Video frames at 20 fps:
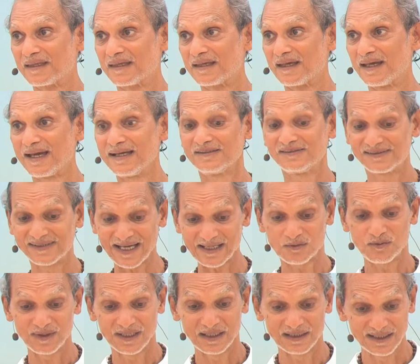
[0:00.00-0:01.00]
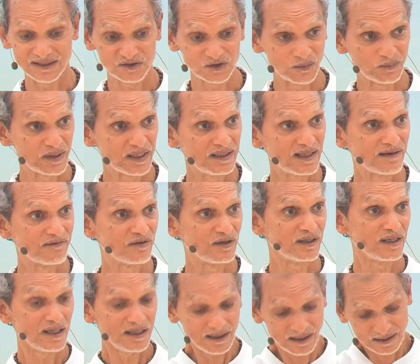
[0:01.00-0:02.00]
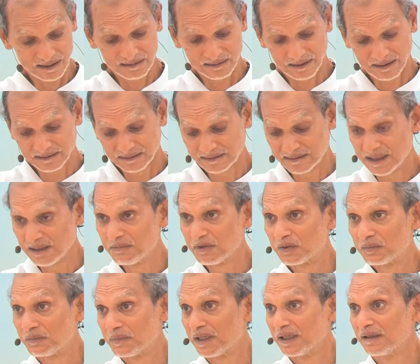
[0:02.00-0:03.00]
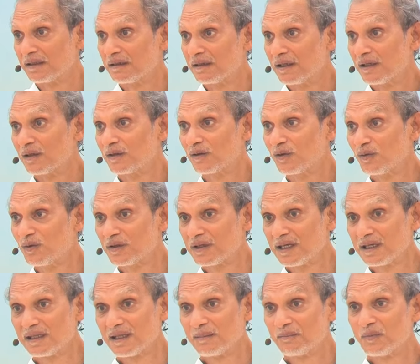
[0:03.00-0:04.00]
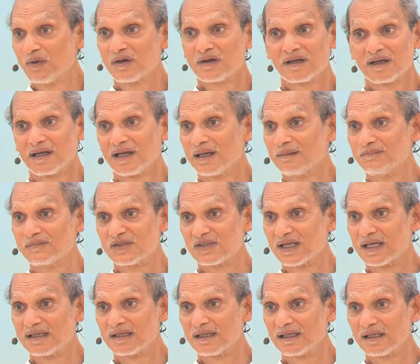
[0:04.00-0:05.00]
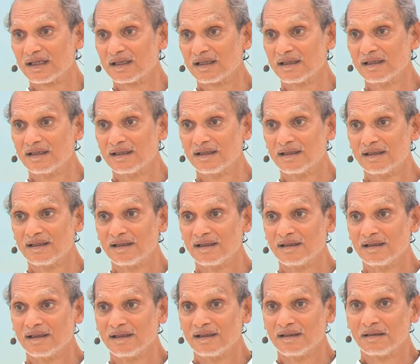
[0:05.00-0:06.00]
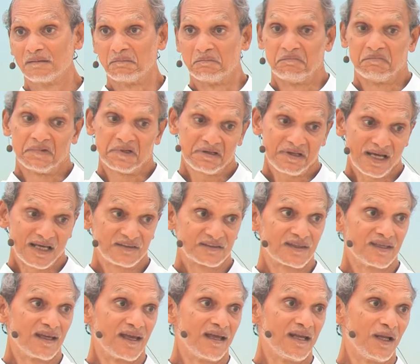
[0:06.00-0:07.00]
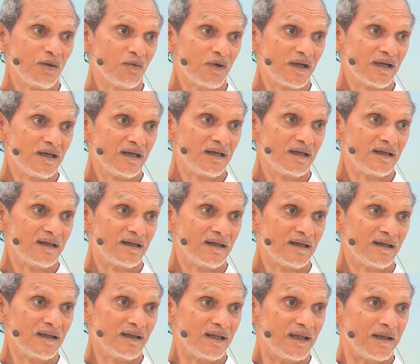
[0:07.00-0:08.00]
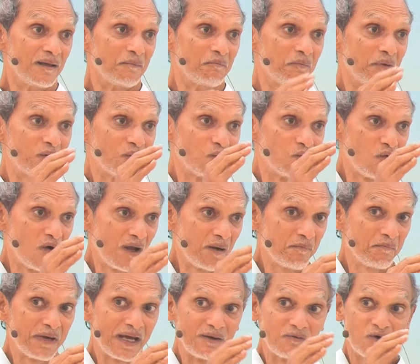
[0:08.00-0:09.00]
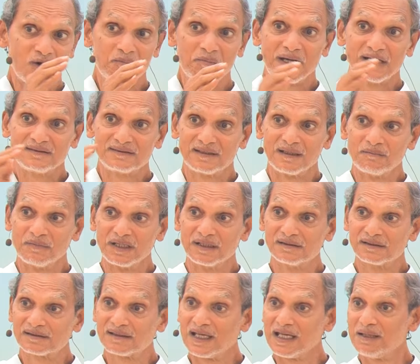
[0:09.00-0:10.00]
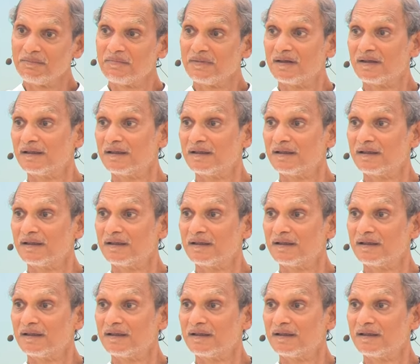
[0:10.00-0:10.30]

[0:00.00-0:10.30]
I sat with a discipline every day. I came with my Guru Gita book and I'm chanting. Not asking anyone. But one by one, my siblings came.